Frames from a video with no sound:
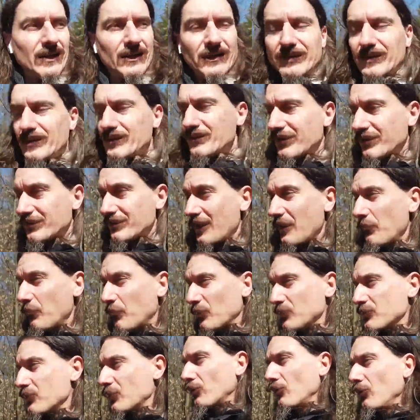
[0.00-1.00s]
These
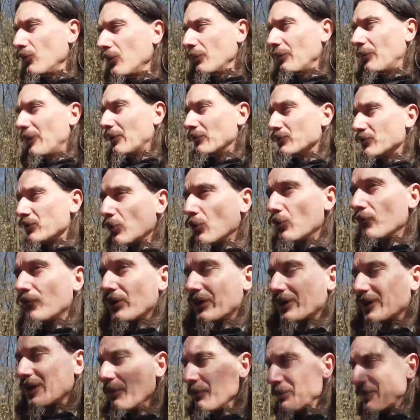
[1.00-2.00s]
examples are all about
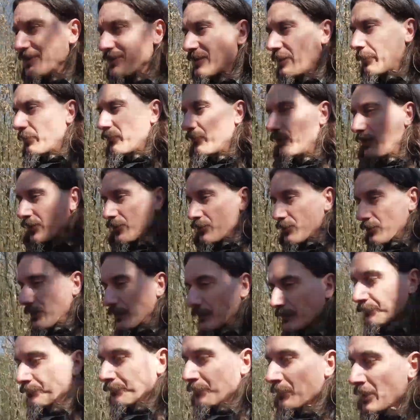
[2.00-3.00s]
overcoming separation.
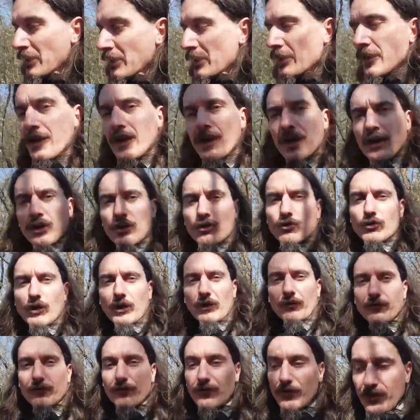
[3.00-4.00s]
You
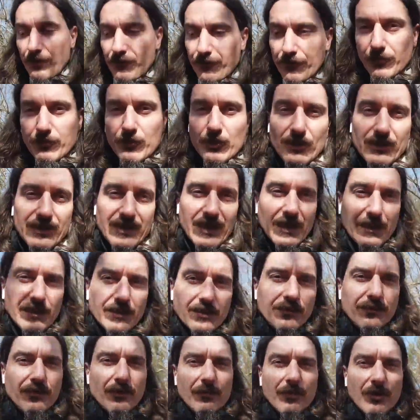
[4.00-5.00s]
are free from your debt
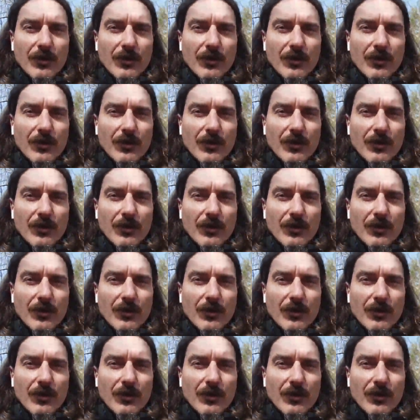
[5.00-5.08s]
from